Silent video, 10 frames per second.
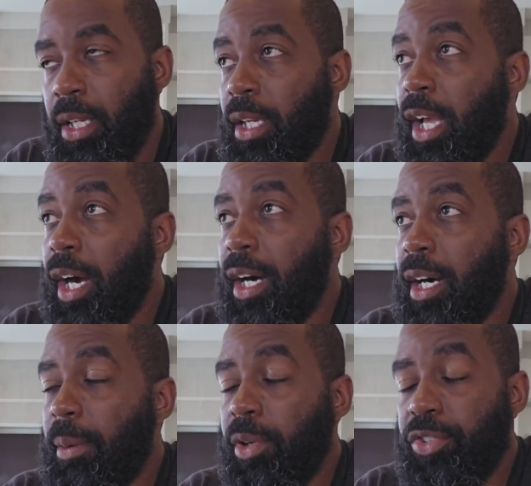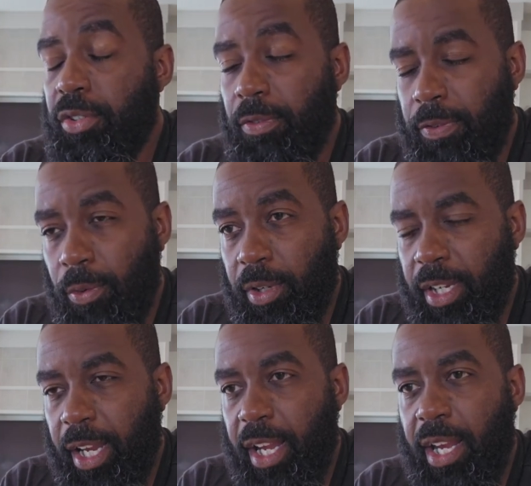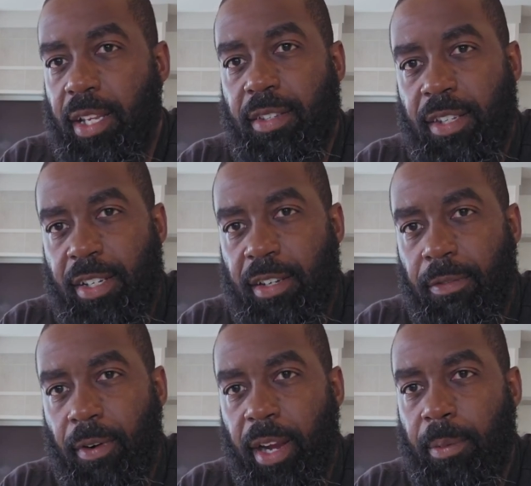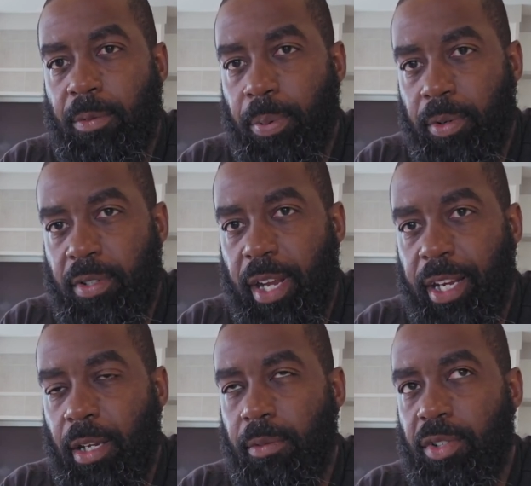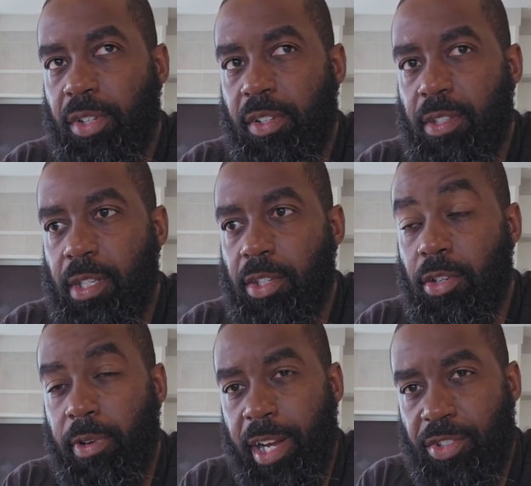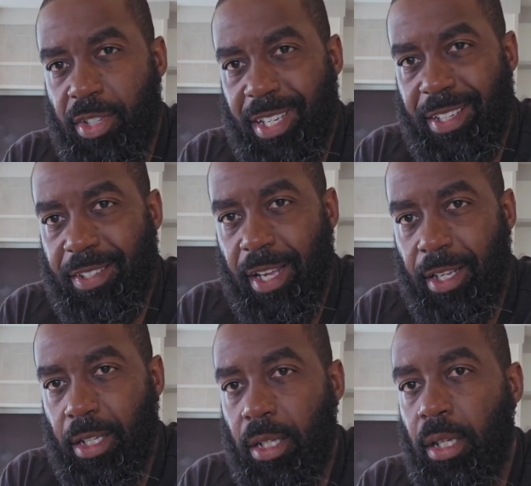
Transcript: Uh, I'm gonna shoot 4K 60 frames per second, which is the UHD setting.